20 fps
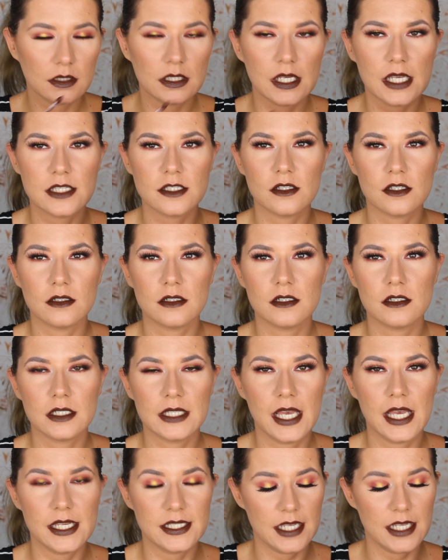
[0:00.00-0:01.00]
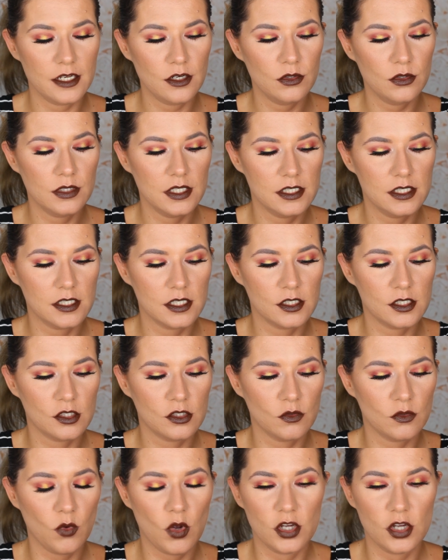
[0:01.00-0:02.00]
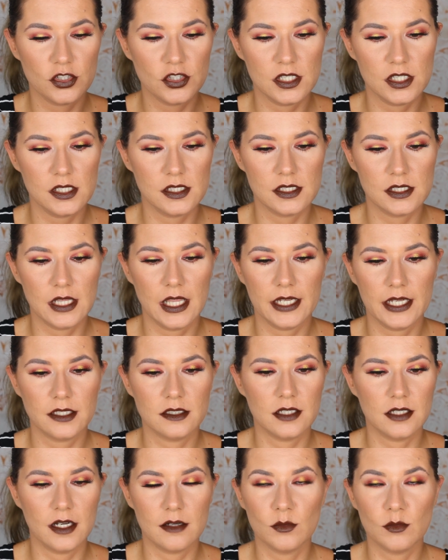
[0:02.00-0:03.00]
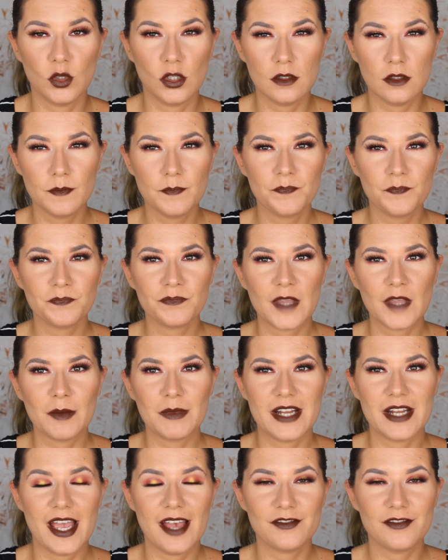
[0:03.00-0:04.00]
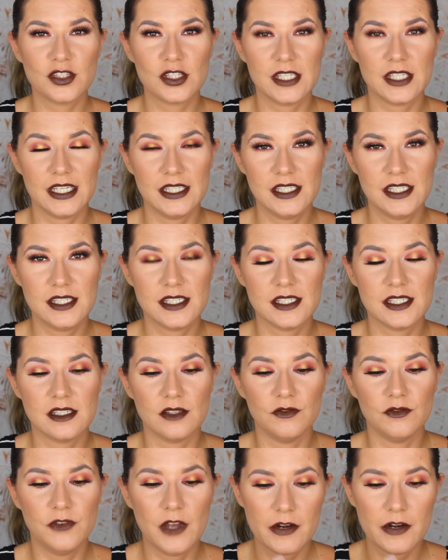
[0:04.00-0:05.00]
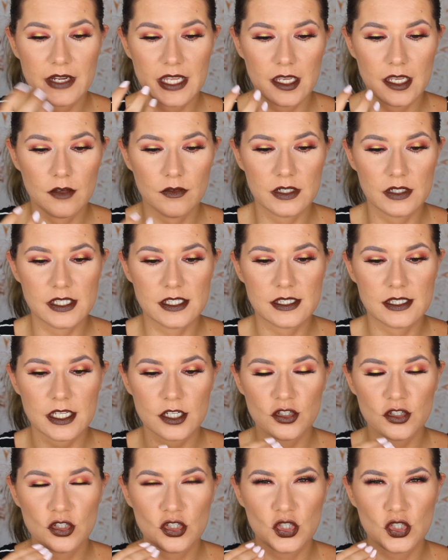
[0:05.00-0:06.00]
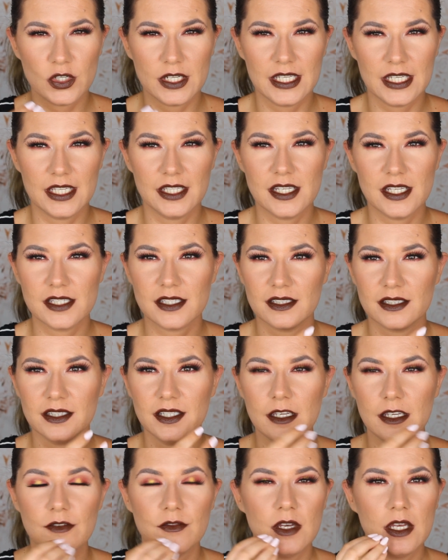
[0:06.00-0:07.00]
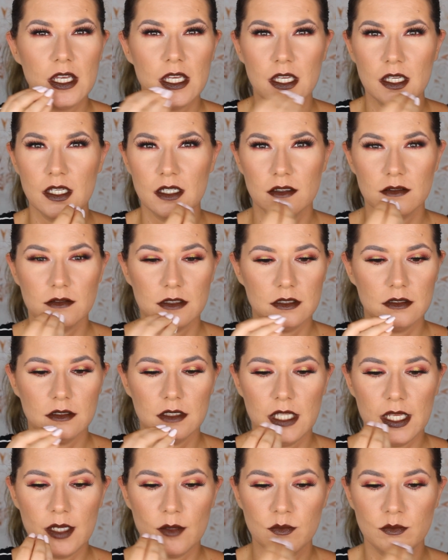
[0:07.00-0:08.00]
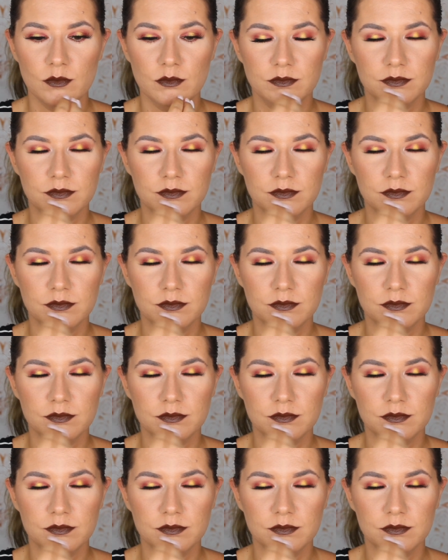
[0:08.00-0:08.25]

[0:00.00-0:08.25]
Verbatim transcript: There's a, guys, I know this swatch is like terrible, but I have to say this is very even. It's not streaky, it doesn't leave like